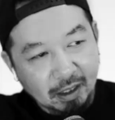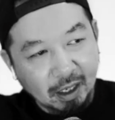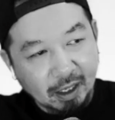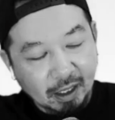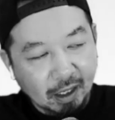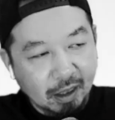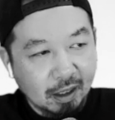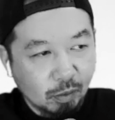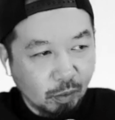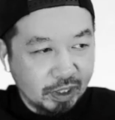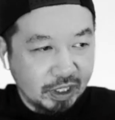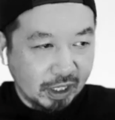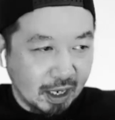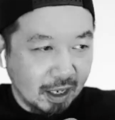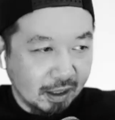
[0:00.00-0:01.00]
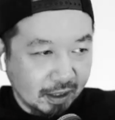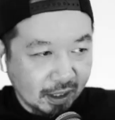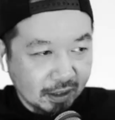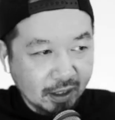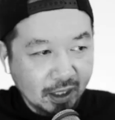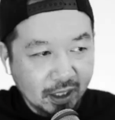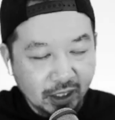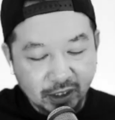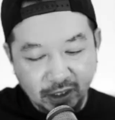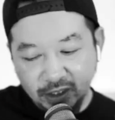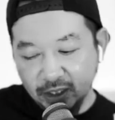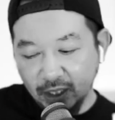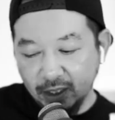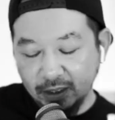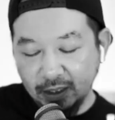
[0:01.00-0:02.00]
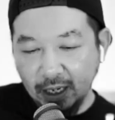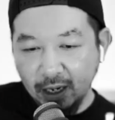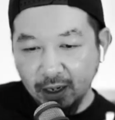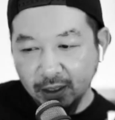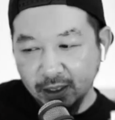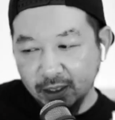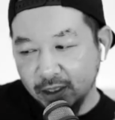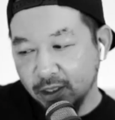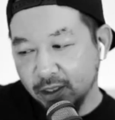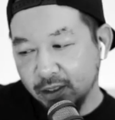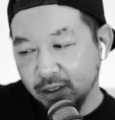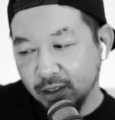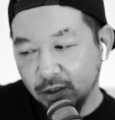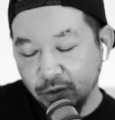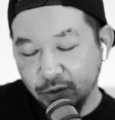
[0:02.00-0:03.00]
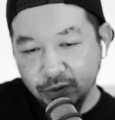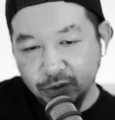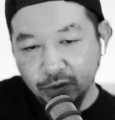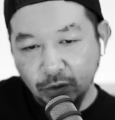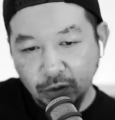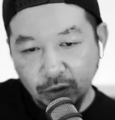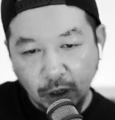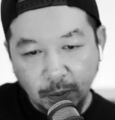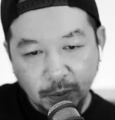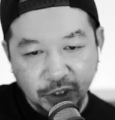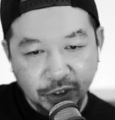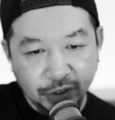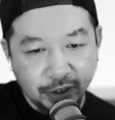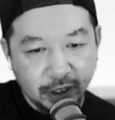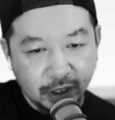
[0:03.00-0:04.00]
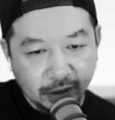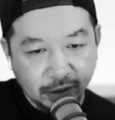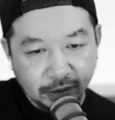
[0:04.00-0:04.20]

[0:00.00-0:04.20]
Like, I think when you can't get there, you just shut it down and you lose all opportunities.